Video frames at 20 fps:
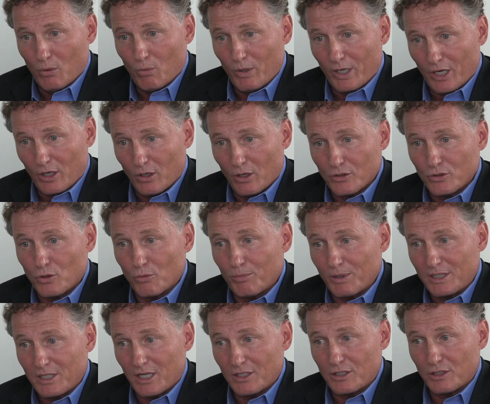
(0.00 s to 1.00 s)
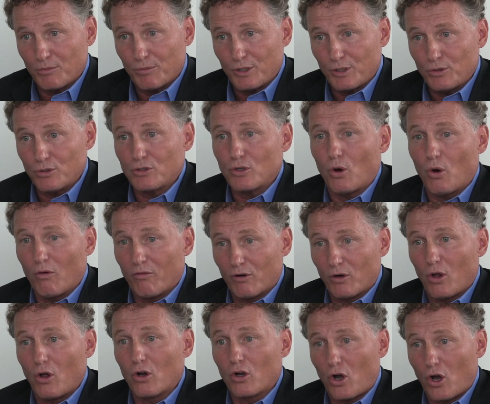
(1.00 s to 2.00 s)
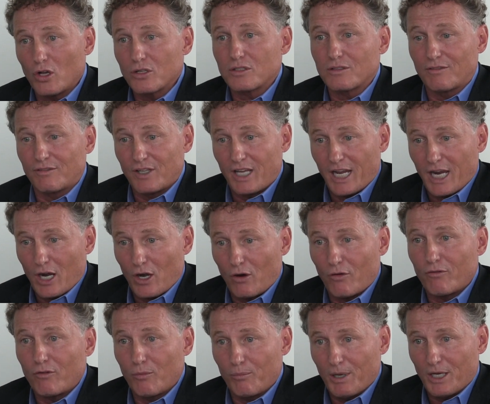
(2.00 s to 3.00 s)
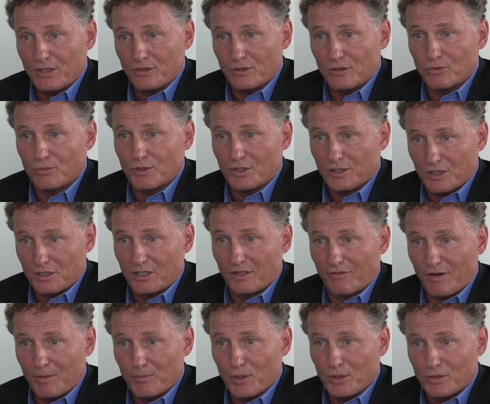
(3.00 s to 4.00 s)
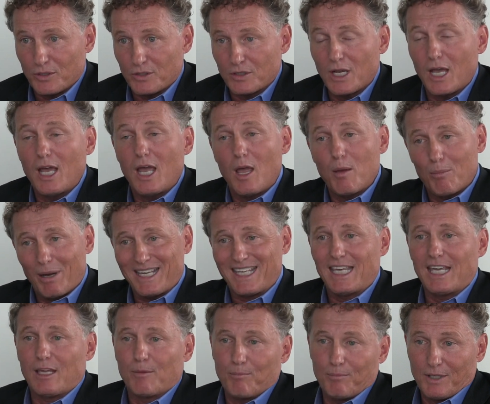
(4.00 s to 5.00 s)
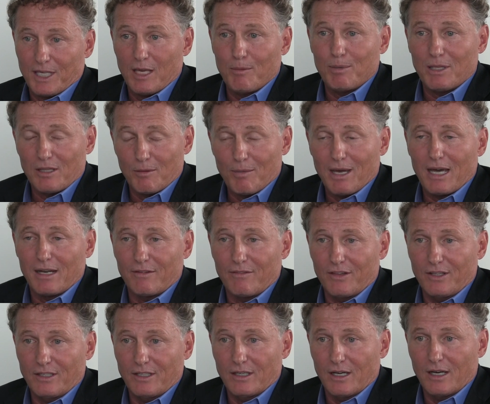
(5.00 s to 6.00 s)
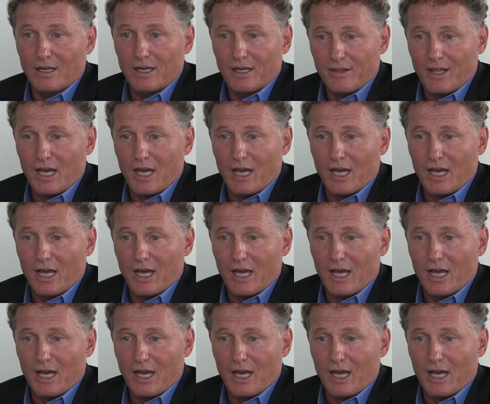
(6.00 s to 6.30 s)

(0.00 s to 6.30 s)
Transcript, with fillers: We can also potentially reduce overall cost of care for patients with cystic fibrosis by keeping them out of the, uh,